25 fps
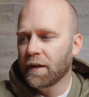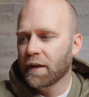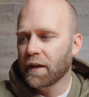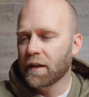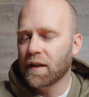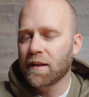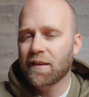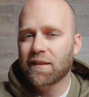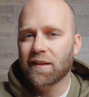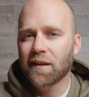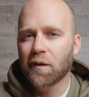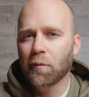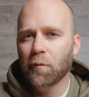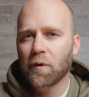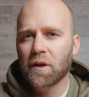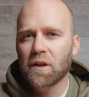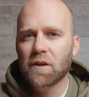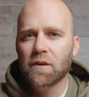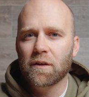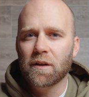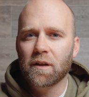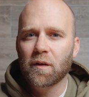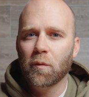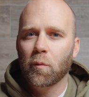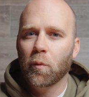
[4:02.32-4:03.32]
anything where
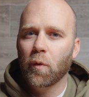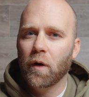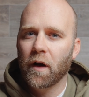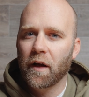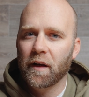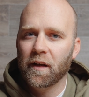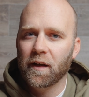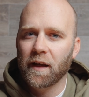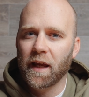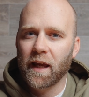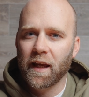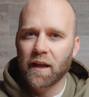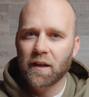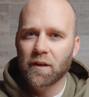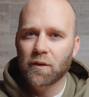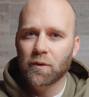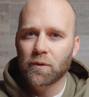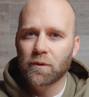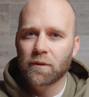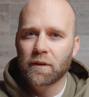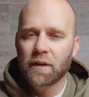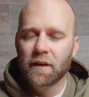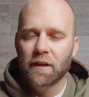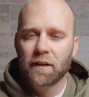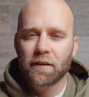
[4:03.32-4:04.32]
you need a wider
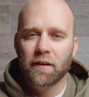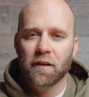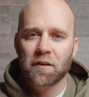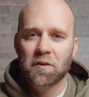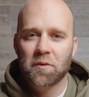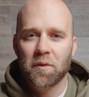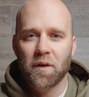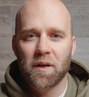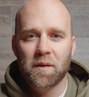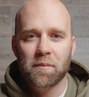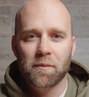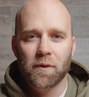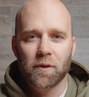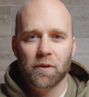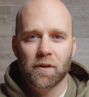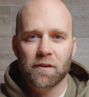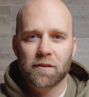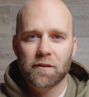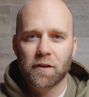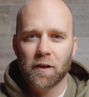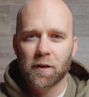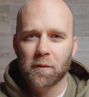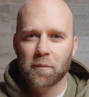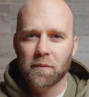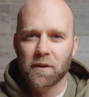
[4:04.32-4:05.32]
angle, the 20mm
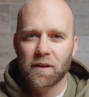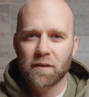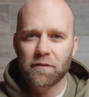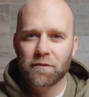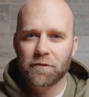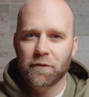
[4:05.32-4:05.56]
is going to be